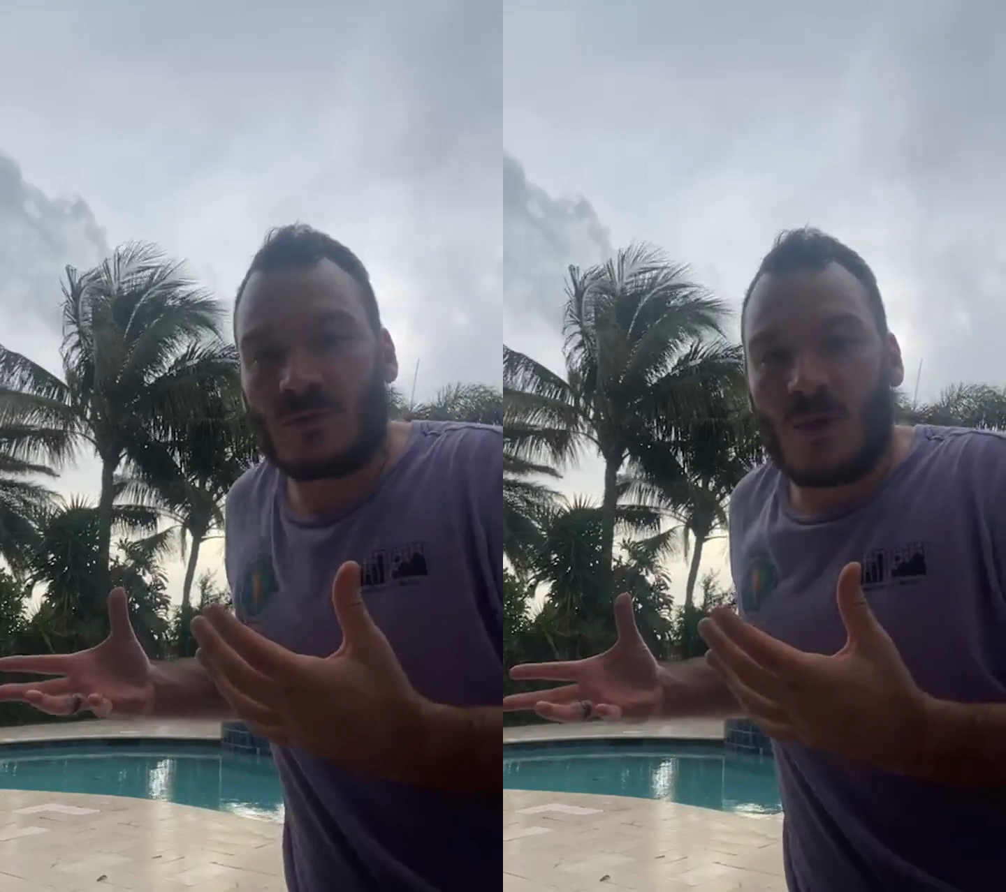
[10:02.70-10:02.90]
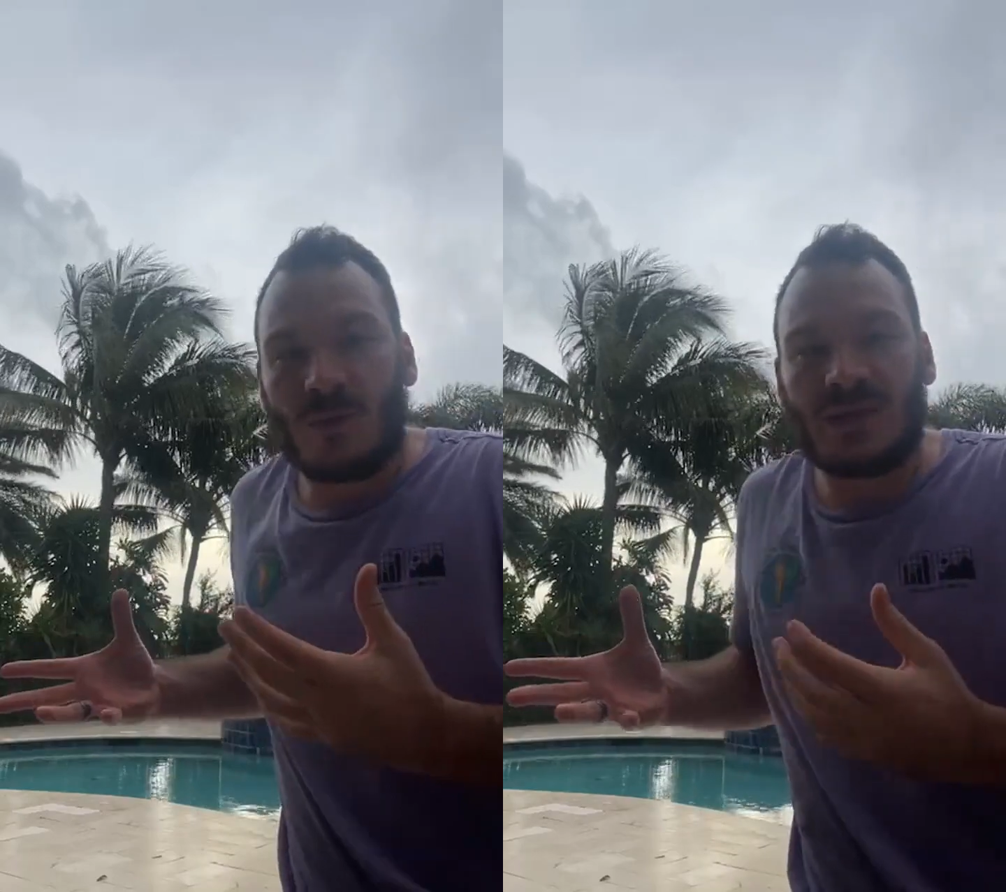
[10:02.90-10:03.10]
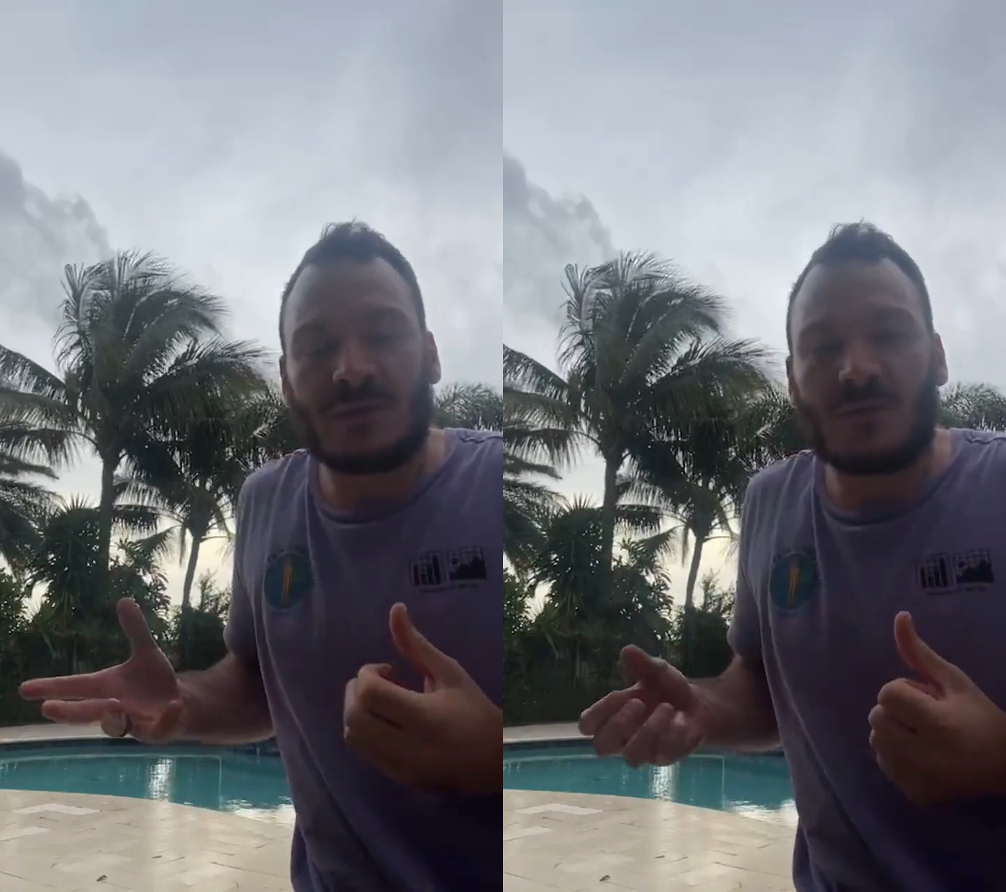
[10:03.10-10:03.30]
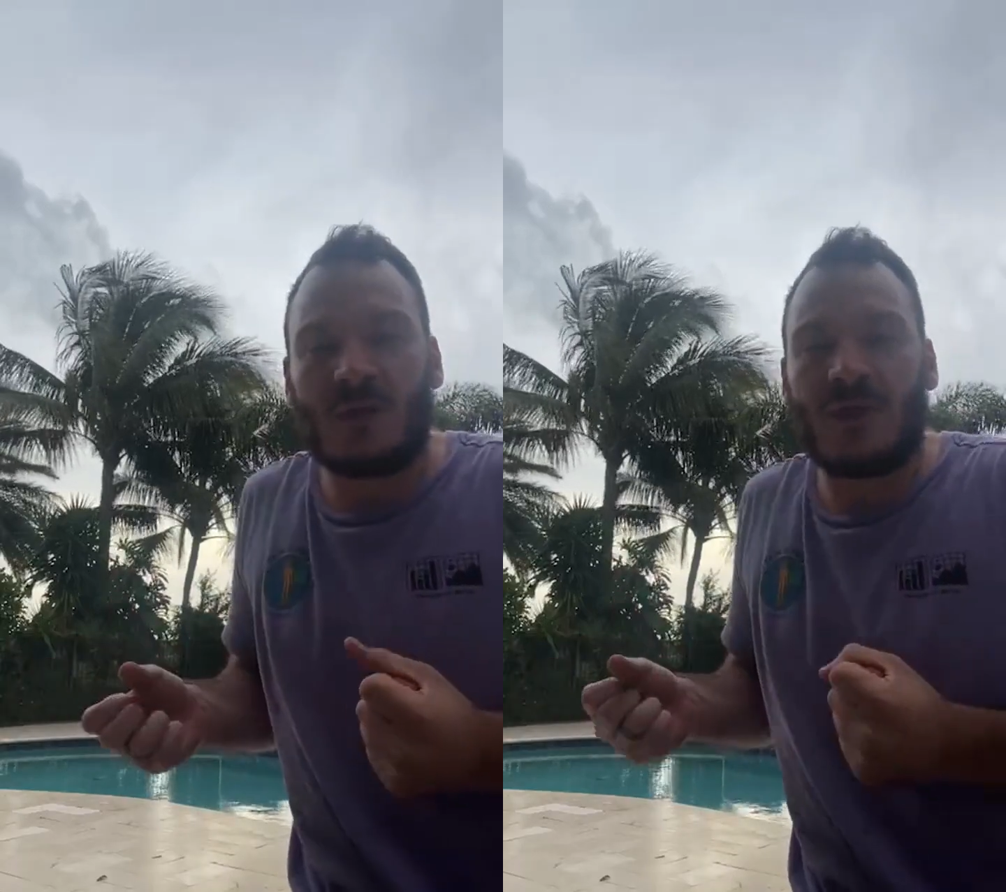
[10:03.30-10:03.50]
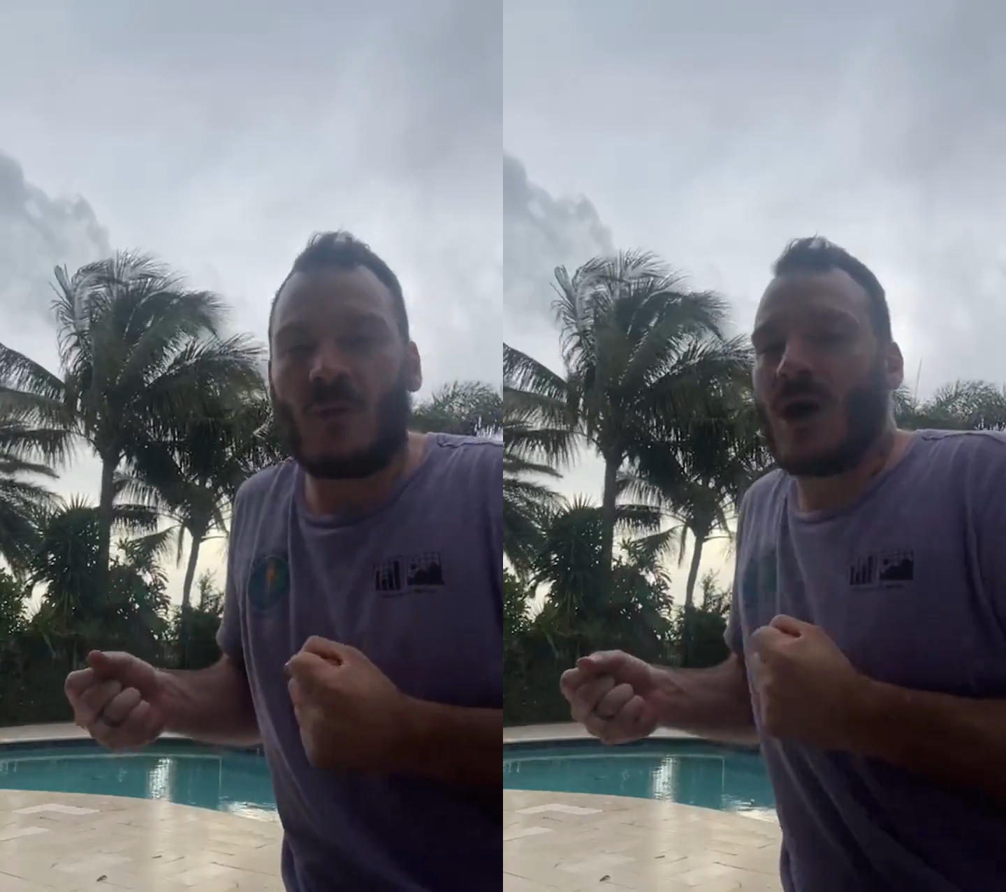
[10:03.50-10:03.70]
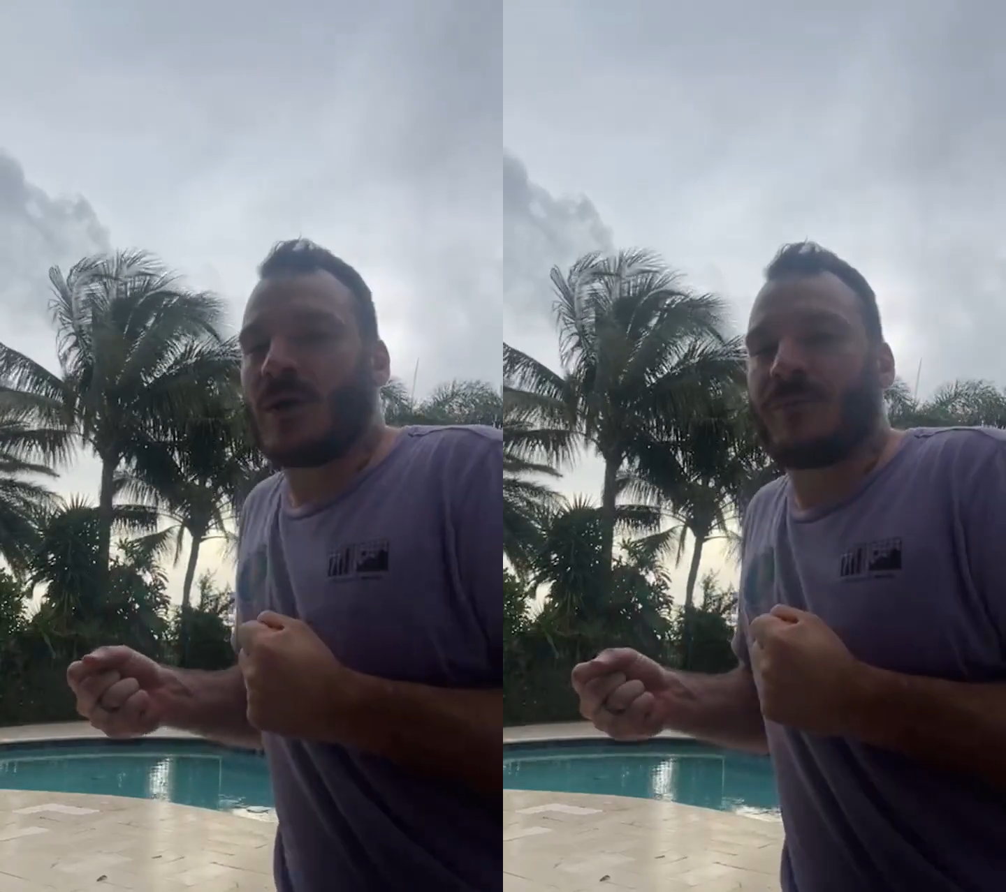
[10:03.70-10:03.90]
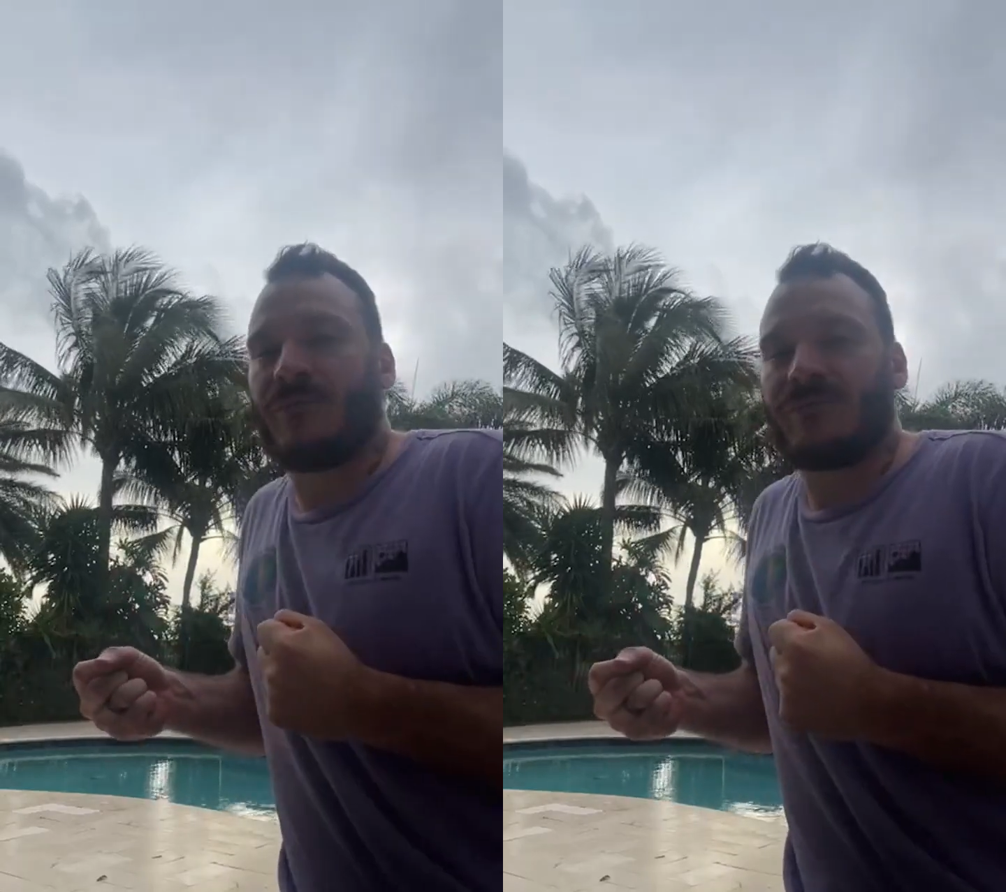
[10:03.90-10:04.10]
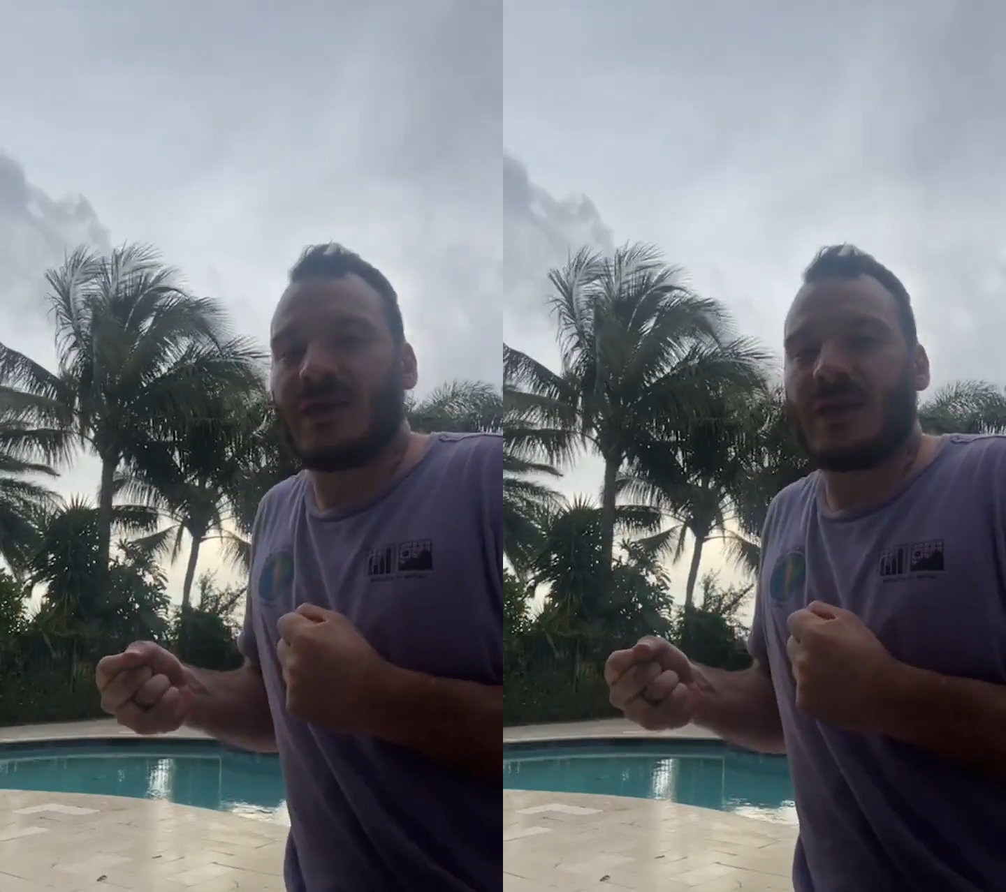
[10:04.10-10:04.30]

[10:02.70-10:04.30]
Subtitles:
the rope will let them go. They walk, poof,